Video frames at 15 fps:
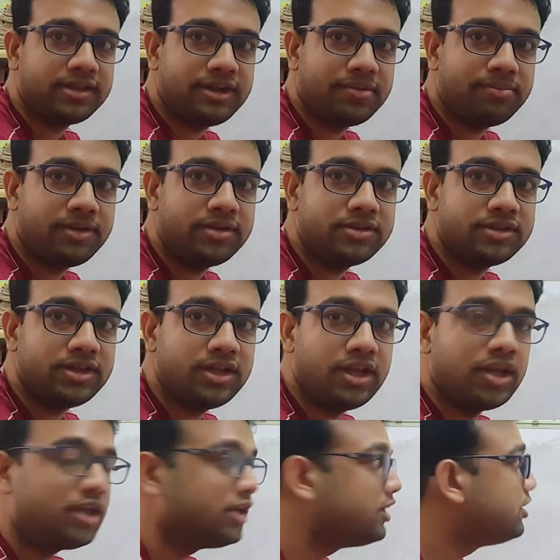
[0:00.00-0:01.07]
numbers.
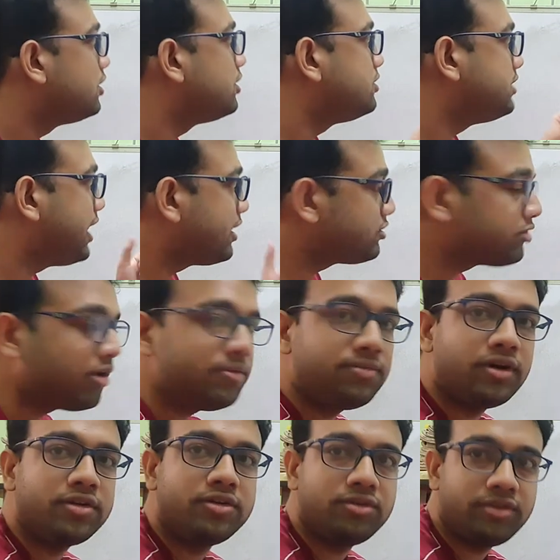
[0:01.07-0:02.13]
That's all
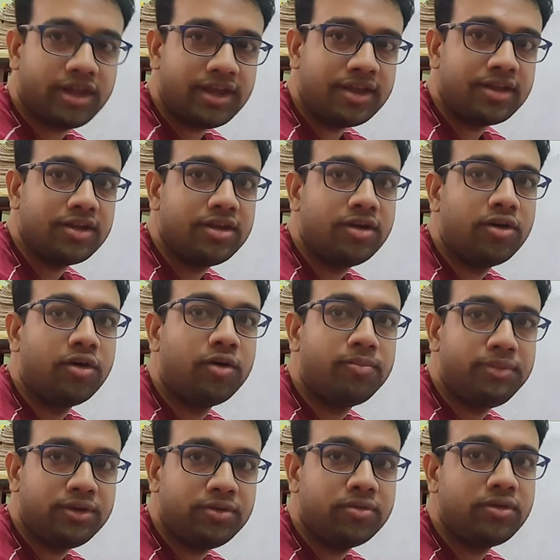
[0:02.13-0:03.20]
for today. Hope
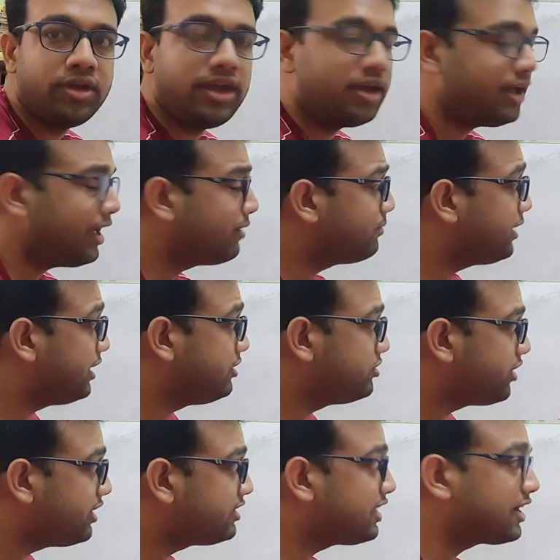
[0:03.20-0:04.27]
you have
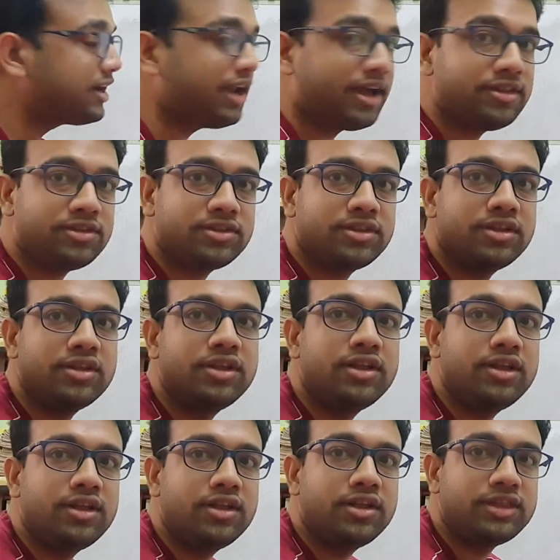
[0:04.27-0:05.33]
enjoyed the class.
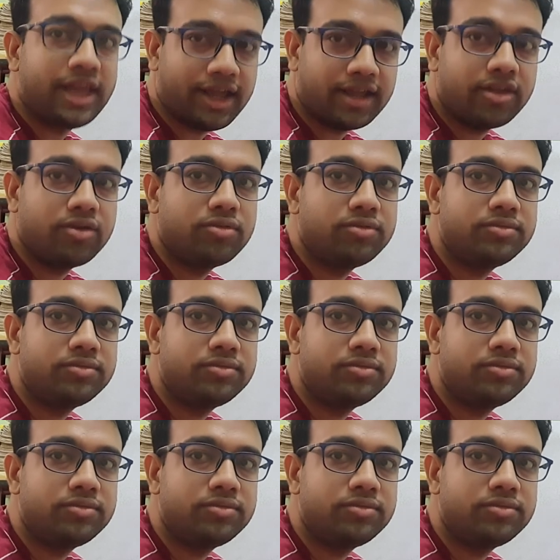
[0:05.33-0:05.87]
Thank you.